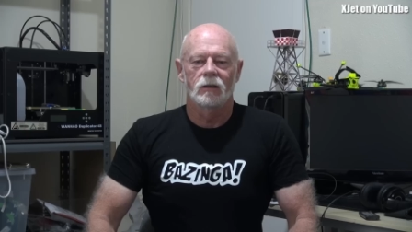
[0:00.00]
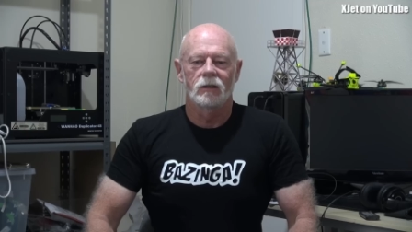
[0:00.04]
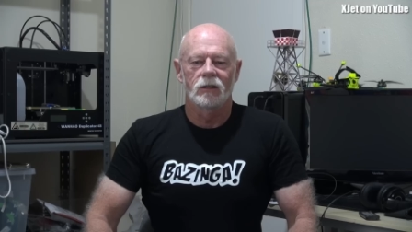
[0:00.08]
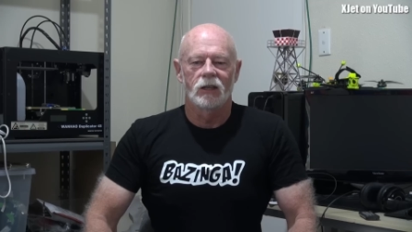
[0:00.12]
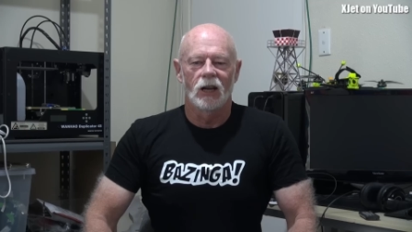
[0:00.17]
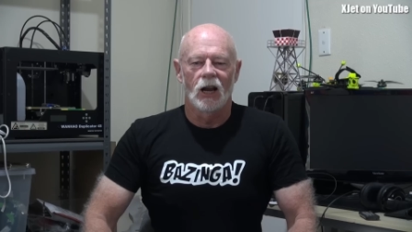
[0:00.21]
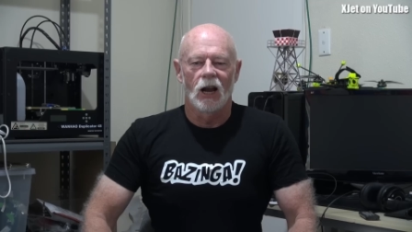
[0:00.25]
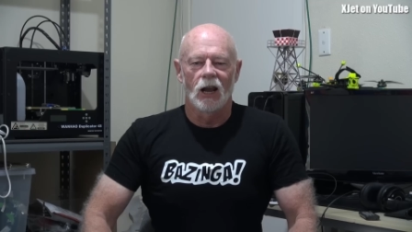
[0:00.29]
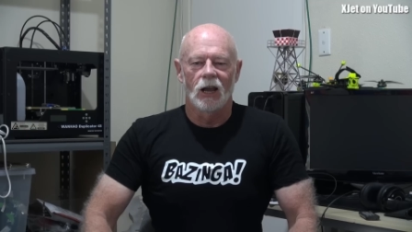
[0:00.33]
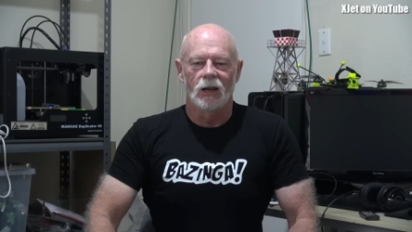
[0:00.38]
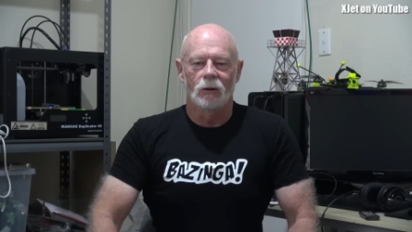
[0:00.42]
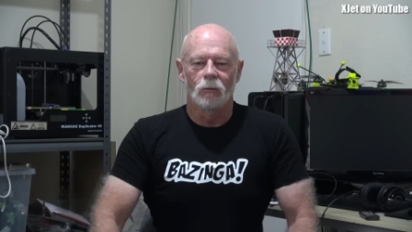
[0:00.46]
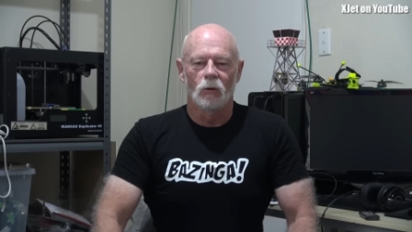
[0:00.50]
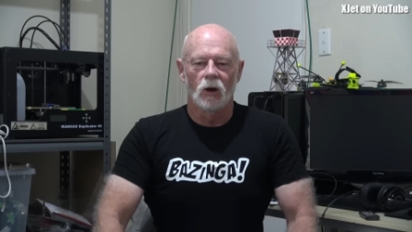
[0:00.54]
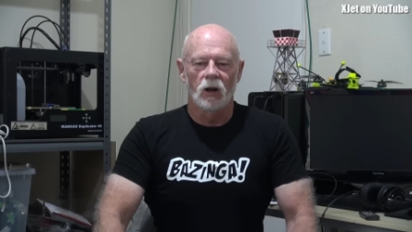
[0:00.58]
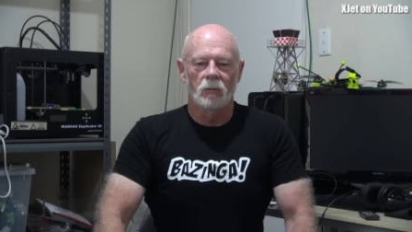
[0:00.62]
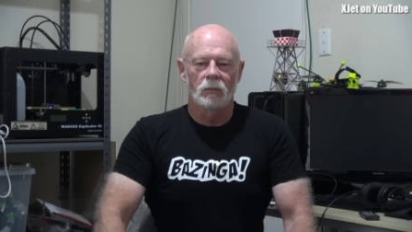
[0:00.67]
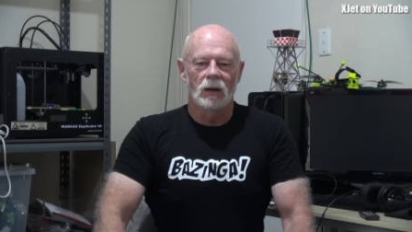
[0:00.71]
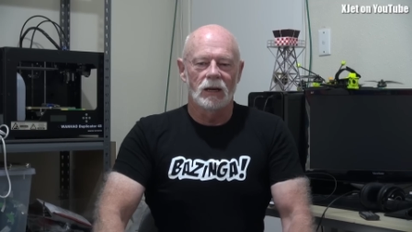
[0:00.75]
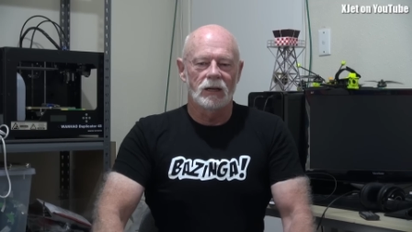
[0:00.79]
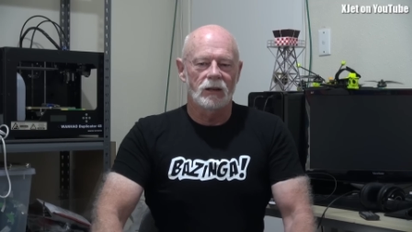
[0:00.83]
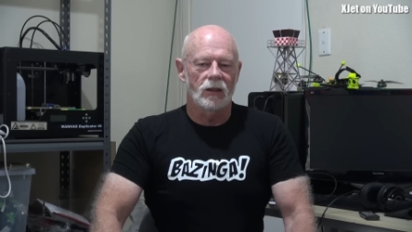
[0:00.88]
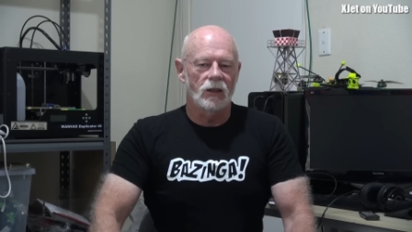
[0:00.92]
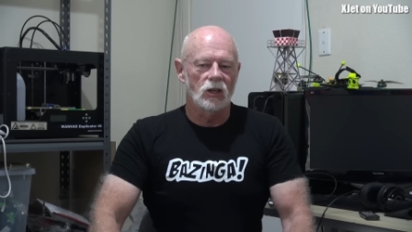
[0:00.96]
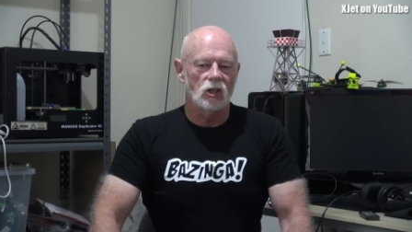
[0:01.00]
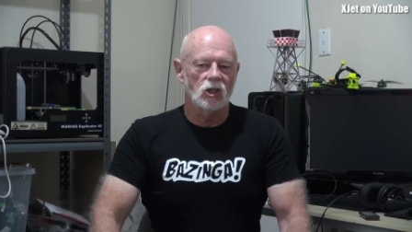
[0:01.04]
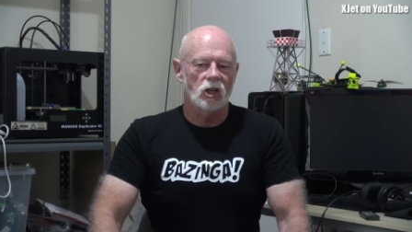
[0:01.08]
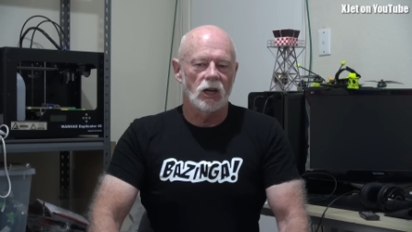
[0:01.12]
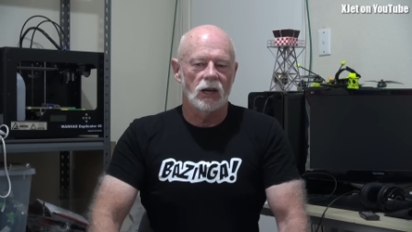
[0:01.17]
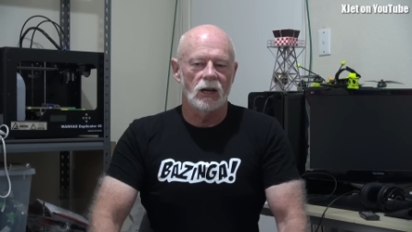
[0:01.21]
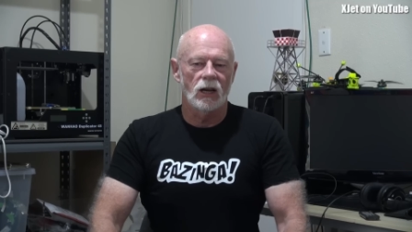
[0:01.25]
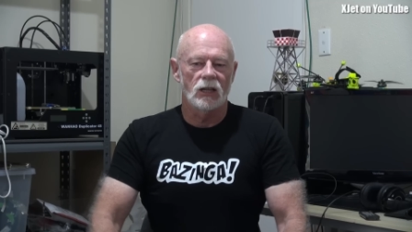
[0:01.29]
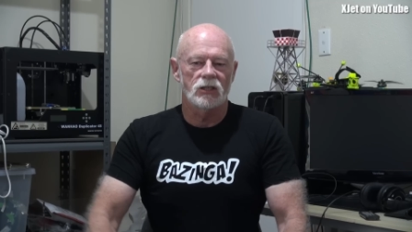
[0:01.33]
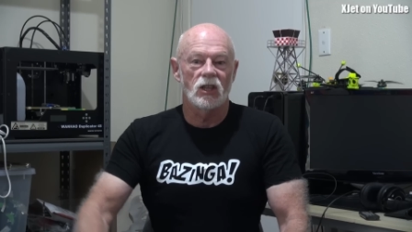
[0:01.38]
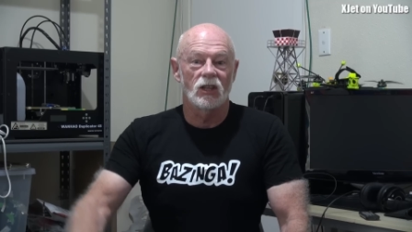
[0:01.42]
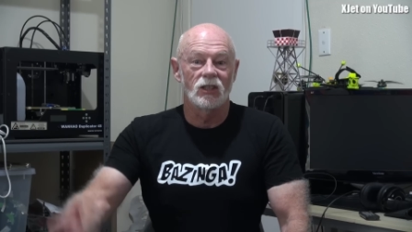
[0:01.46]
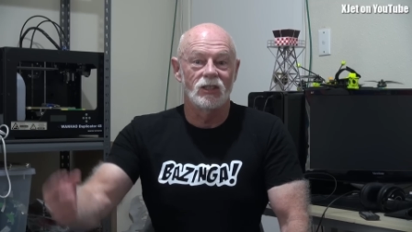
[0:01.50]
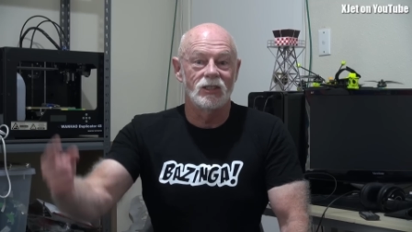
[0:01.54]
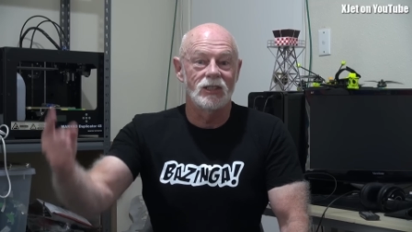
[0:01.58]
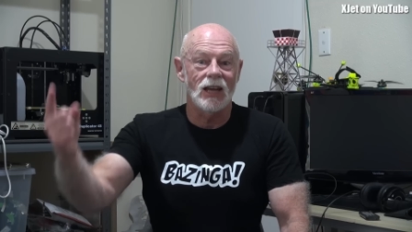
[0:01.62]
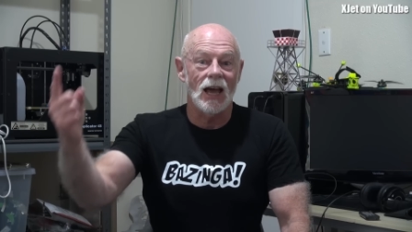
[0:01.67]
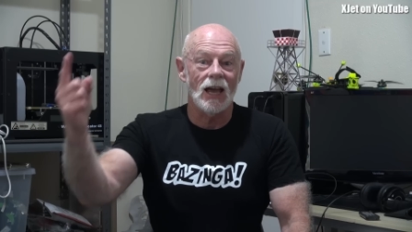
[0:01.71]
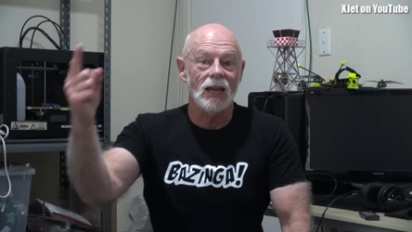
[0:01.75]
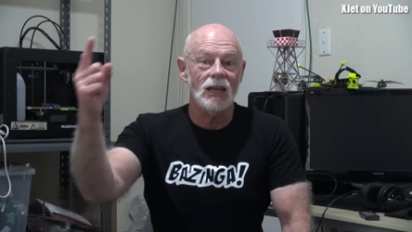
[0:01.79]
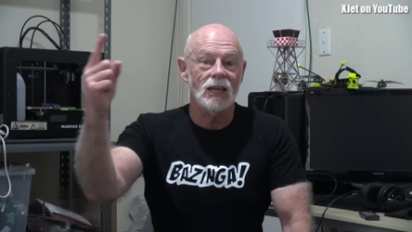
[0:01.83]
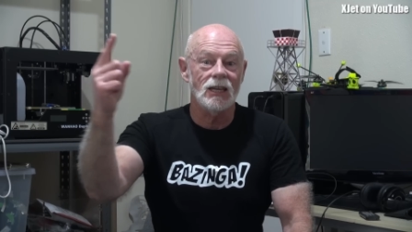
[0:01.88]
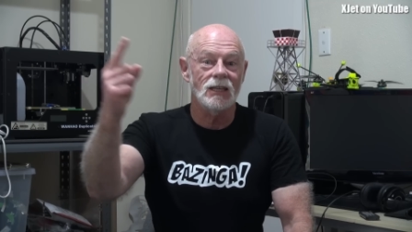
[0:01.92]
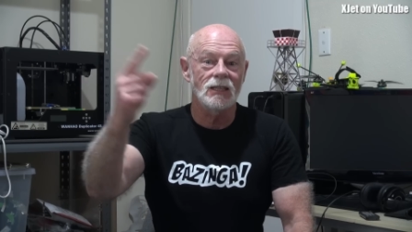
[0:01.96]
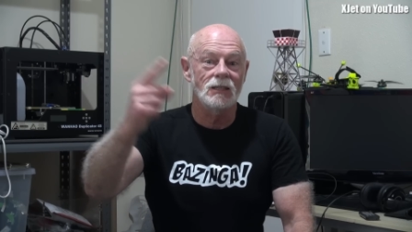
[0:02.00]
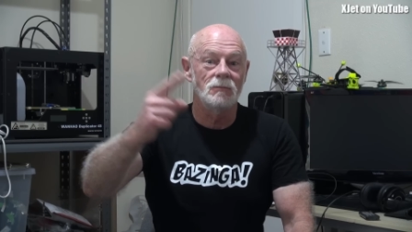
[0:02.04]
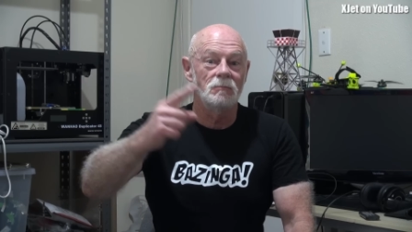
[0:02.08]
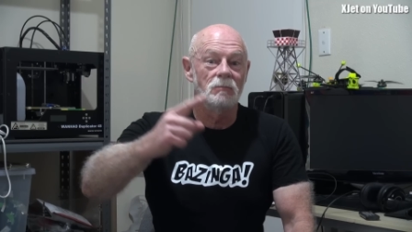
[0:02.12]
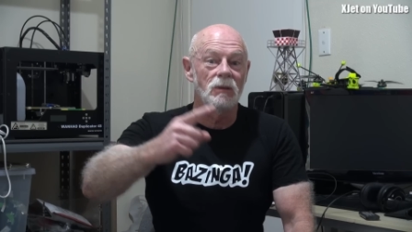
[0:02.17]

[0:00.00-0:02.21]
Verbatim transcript: G'day, welcome back to the channel. It's the day